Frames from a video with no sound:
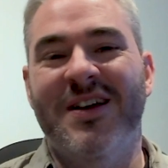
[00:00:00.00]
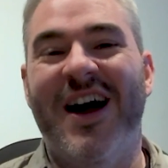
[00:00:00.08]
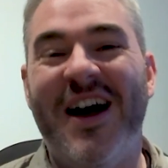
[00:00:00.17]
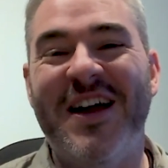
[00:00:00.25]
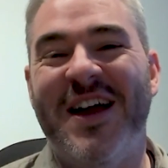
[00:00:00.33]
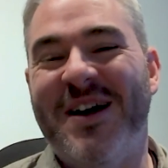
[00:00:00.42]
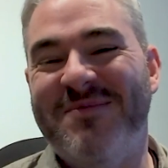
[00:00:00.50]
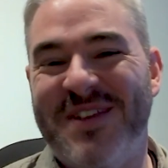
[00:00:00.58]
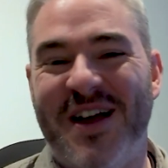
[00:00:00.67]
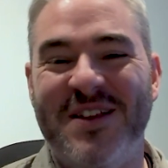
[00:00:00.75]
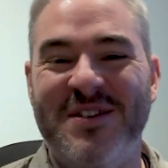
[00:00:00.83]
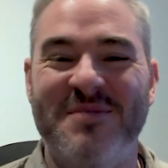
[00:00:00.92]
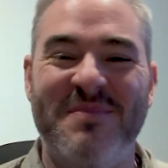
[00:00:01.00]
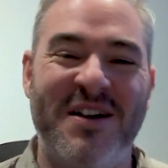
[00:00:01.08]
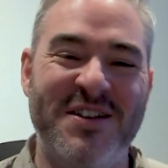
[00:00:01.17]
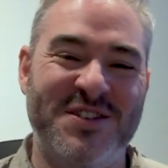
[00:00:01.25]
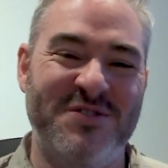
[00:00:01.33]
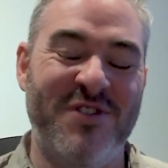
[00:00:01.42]
Hi, I'm Daniel,
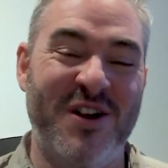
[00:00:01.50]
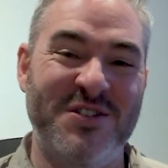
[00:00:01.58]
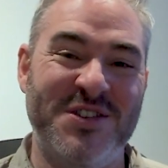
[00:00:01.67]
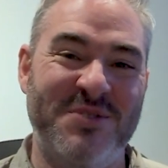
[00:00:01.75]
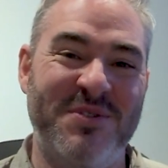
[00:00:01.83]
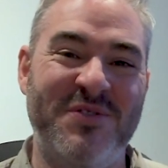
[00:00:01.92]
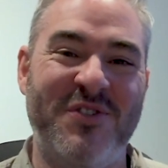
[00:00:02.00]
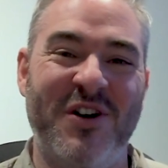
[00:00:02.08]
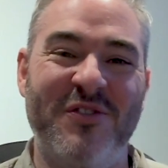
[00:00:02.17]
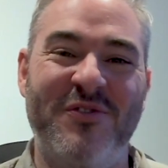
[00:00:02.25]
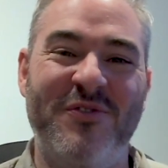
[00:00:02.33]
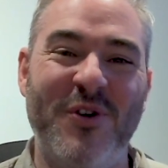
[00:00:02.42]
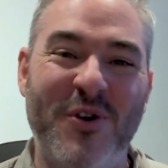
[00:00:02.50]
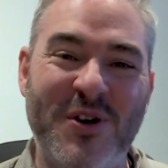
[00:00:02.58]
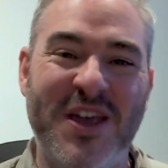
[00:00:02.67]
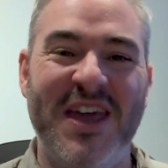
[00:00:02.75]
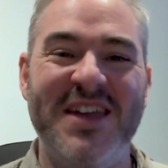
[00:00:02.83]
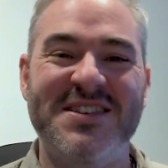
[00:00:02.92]
married to Rosie. We've got 4
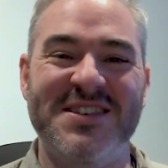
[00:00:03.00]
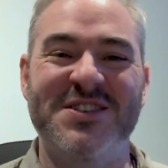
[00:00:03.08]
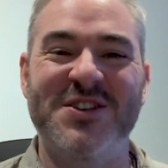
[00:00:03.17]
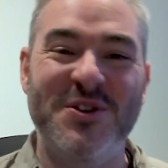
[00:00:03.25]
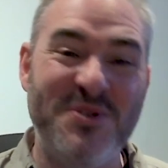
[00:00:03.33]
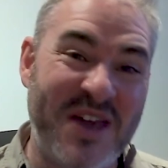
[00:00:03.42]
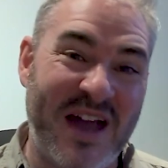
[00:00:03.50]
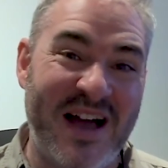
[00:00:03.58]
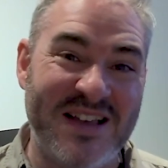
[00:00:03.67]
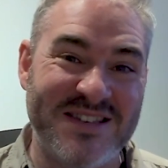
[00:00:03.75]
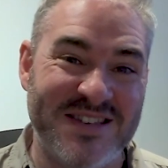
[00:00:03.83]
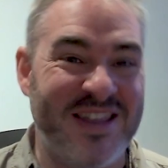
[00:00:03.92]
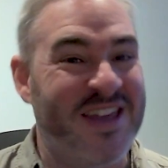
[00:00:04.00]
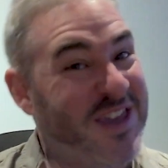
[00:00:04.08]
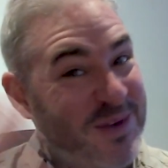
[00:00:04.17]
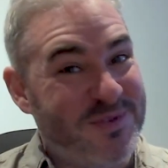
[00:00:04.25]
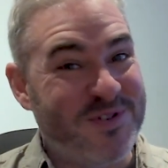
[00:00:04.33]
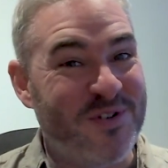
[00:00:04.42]
kids and 2 cats, and they
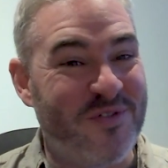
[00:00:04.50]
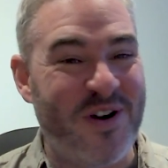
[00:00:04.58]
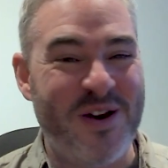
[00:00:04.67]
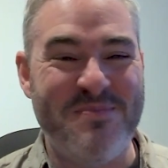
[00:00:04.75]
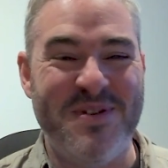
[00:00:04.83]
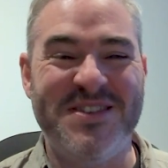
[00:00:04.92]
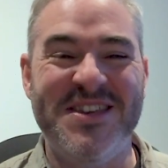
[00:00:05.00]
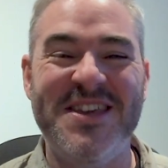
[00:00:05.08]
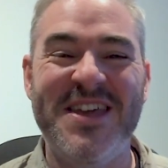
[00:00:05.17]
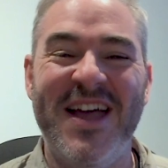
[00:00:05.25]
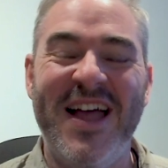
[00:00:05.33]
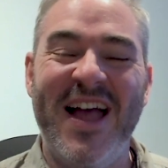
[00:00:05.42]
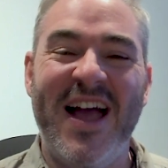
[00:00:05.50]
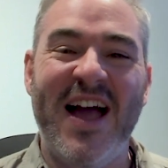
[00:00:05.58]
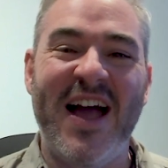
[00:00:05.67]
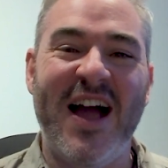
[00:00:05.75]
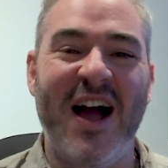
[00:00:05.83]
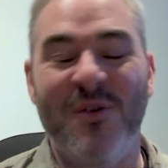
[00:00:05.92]
keep us all very busy.
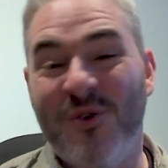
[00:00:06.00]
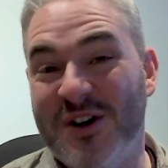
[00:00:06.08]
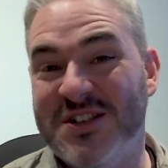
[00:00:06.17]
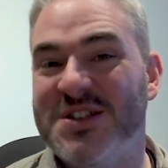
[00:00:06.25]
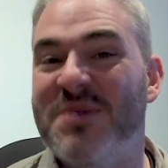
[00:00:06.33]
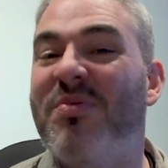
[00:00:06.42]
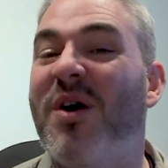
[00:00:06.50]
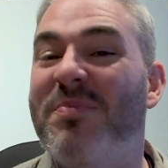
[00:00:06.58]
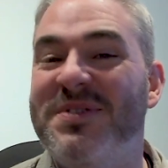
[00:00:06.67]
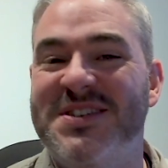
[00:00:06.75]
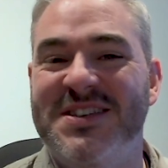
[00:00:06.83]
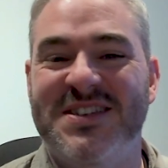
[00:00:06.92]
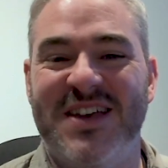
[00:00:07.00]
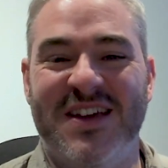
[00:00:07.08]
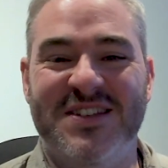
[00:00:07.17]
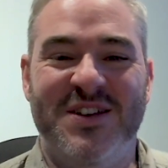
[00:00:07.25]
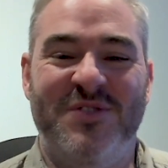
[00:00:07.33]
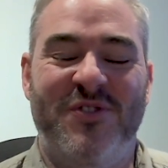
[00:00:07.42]
I worked in the property
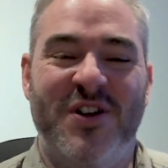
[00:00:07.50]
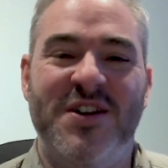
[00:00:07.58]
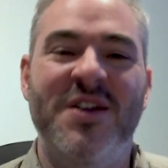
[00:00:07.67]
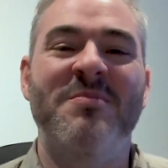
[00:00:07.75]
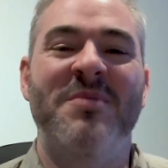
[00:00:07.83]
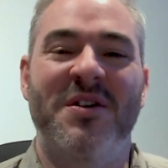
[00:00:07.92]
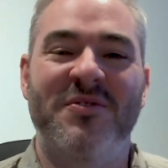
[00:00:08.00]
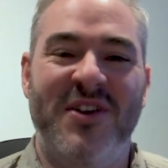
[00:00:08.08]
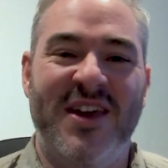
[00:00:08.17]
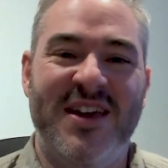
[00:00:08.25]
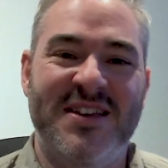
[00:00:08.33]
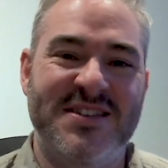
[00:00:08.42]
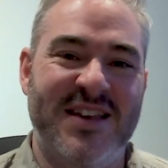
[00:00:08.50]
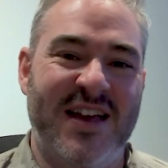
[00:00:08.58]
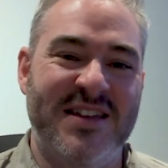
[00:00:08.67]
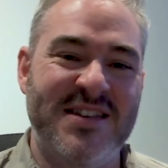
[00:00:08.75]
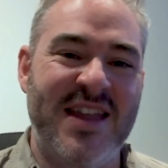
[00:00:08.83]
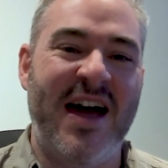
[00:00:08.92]
sector for a number of years,
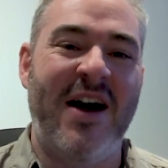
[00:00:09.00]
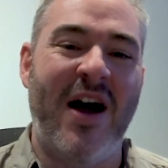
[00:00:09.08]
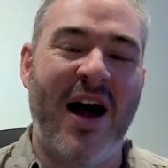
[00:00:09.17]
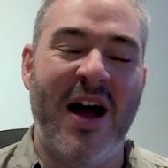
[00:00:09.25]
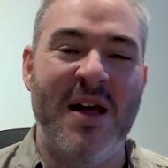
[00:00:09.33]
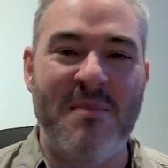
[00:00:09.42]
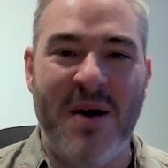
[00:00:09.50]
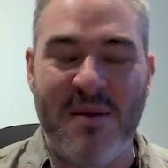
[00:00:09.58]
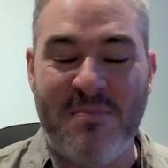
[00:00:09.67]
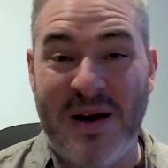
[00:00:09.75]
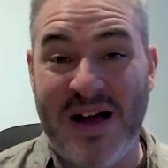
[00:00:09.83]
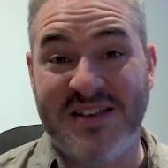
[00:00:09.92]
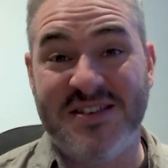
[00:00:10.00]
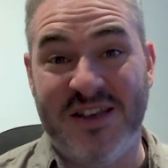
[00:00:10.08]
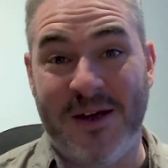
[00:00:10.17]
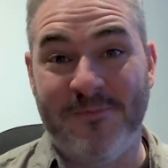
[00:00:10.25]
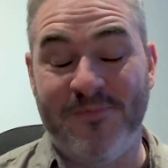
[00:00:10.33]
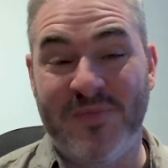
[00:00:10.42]
and now I'm a pastor.